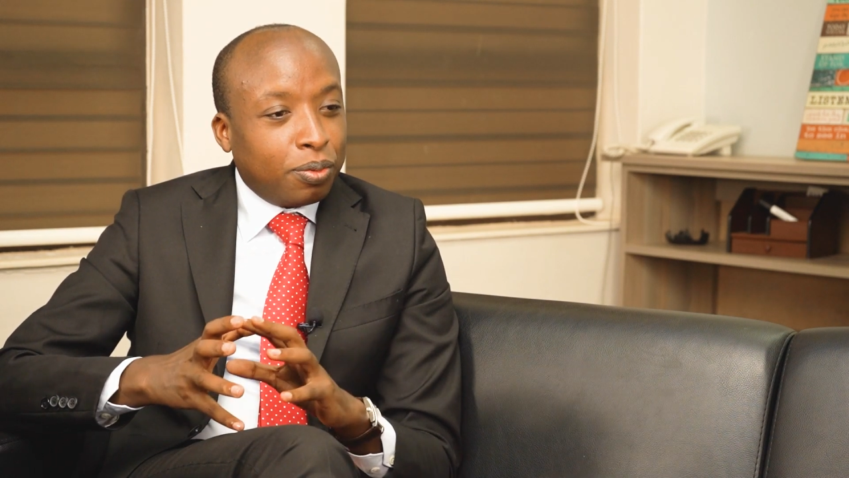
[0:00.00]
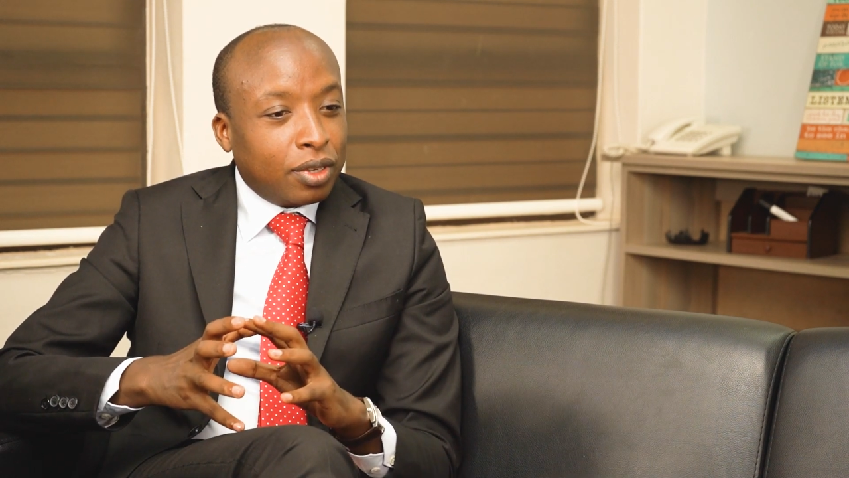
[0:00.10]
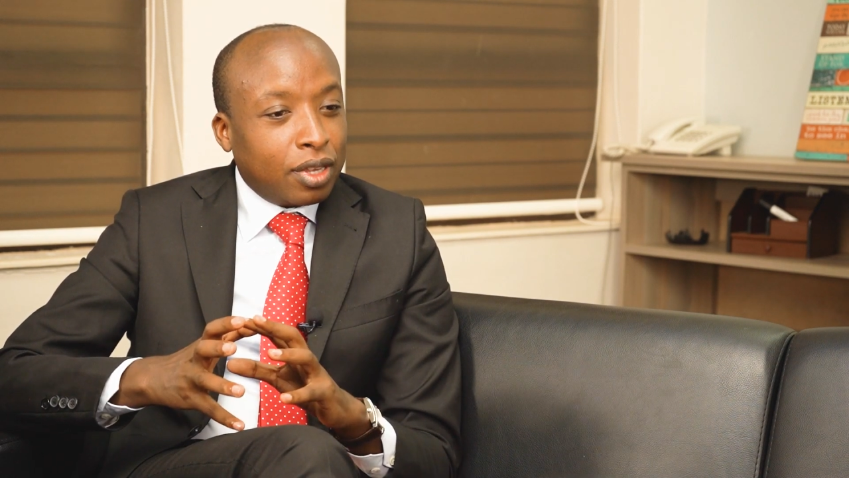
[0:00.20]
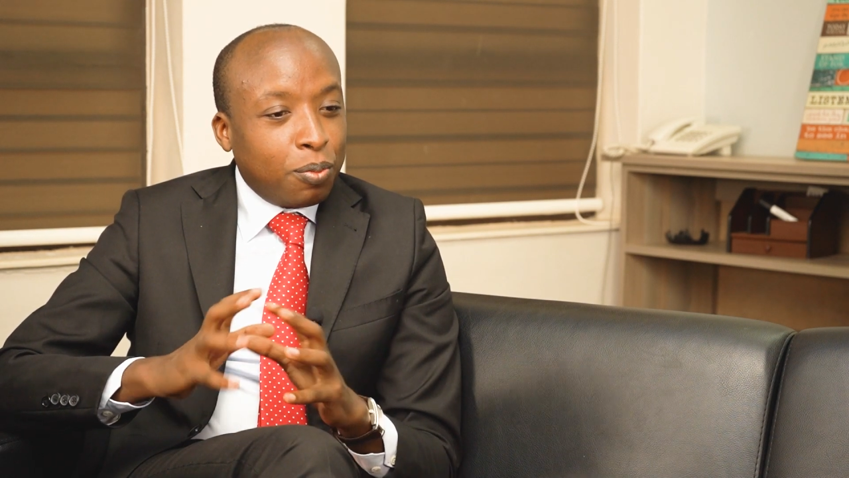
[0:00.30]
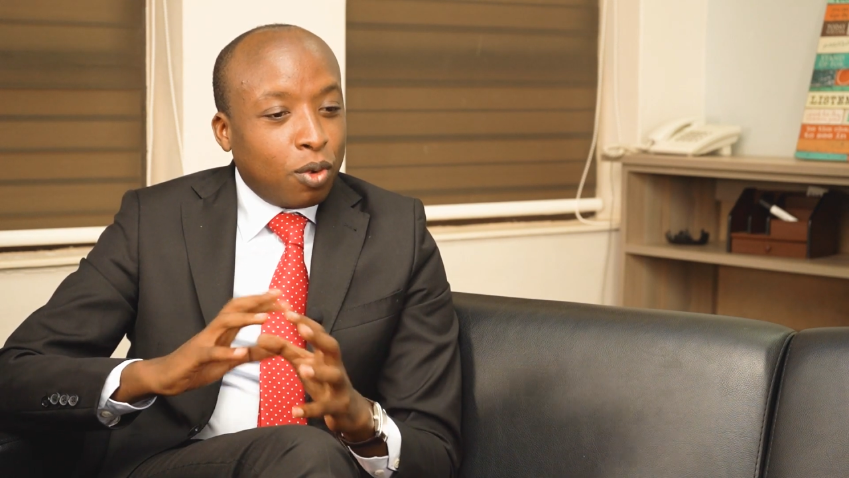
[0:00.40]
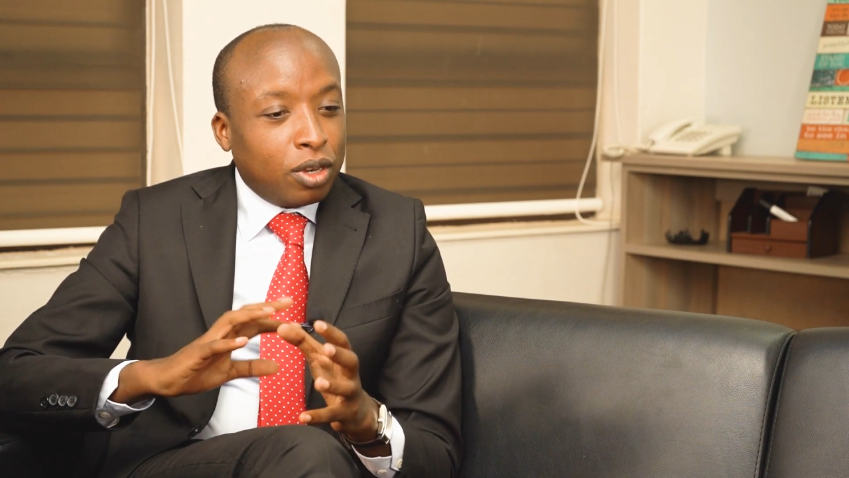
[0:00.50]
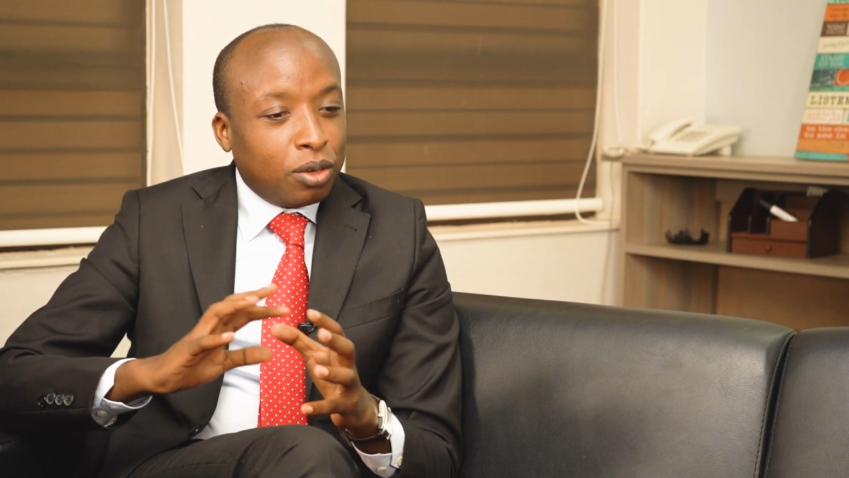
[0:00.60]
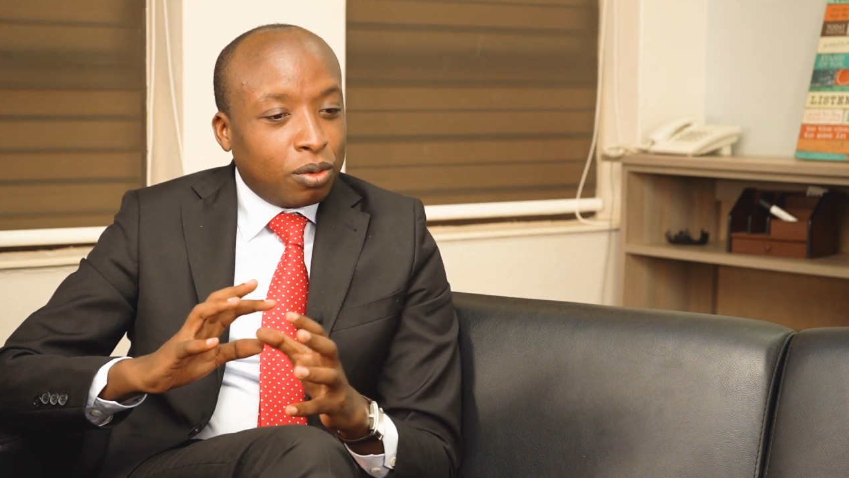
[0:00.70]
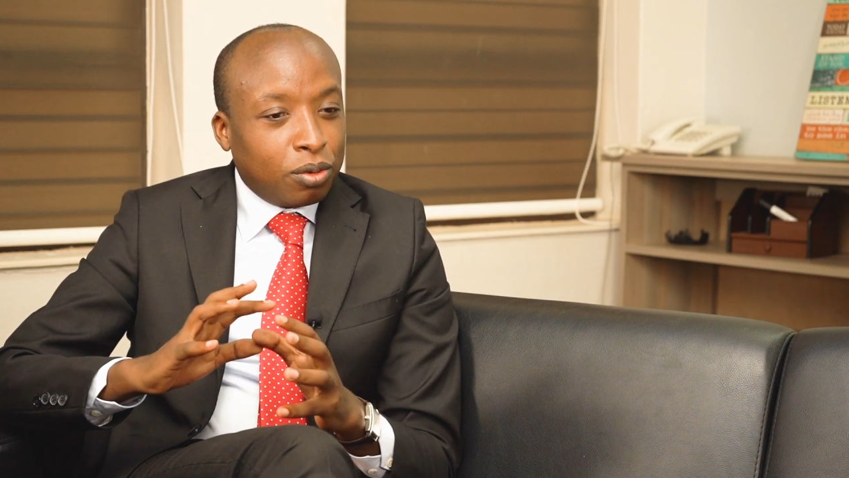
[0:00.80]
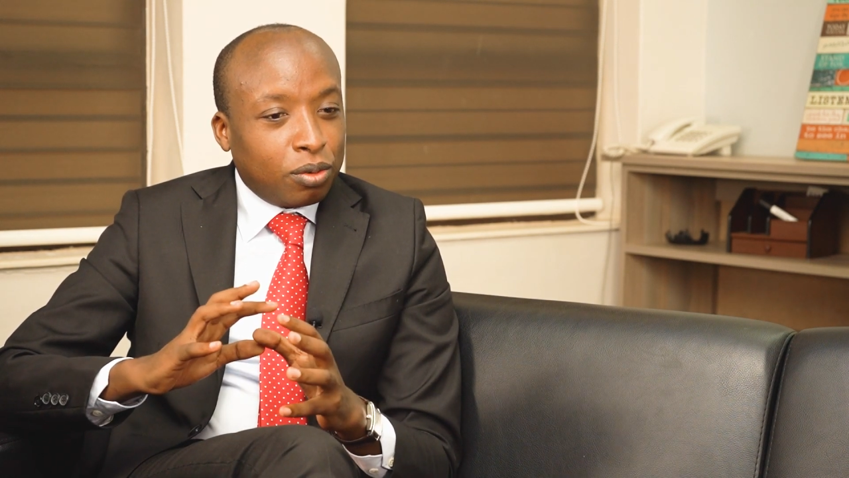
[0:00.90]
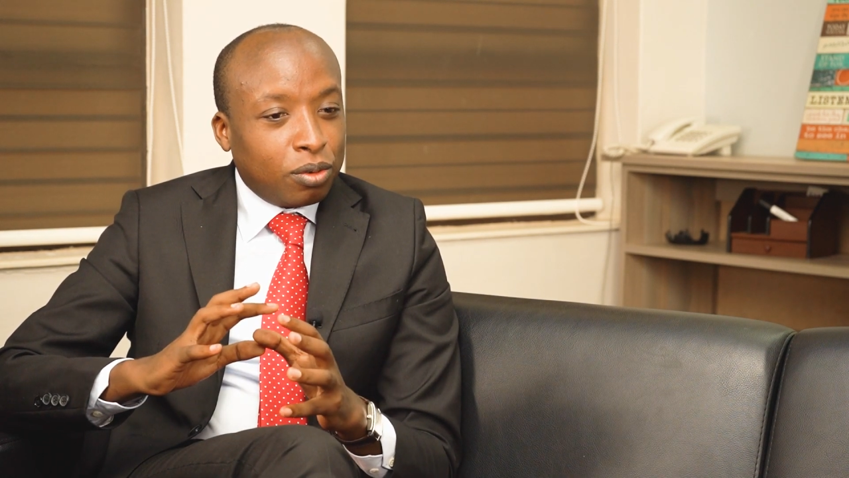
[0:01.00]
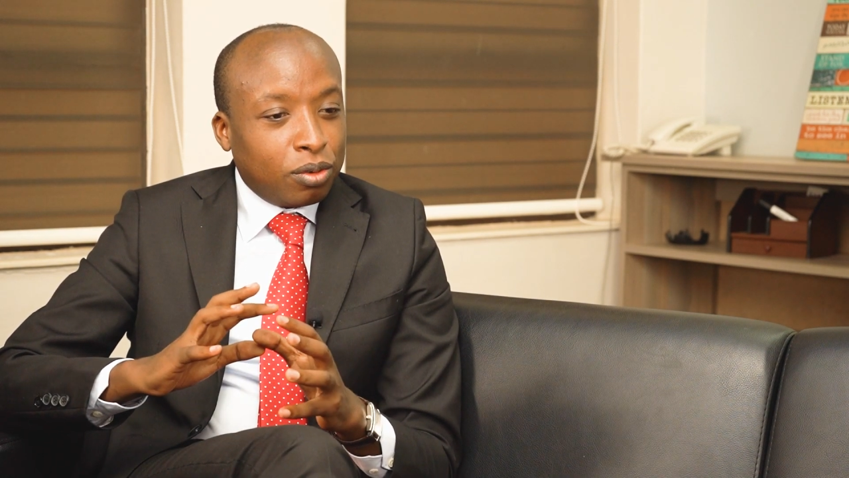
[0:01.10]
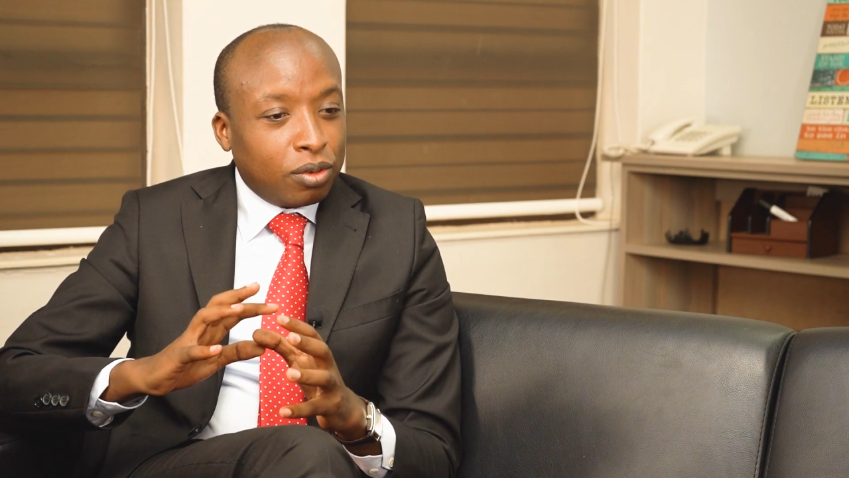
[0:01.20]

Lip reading: someone to